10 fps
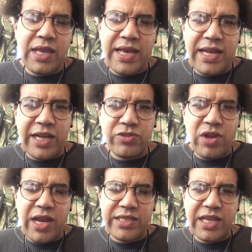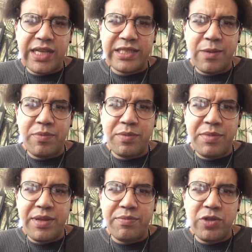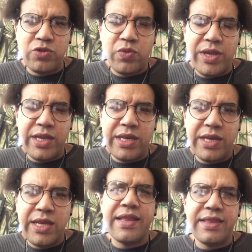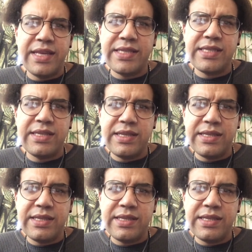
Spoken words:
a nitric oxide supplement between this,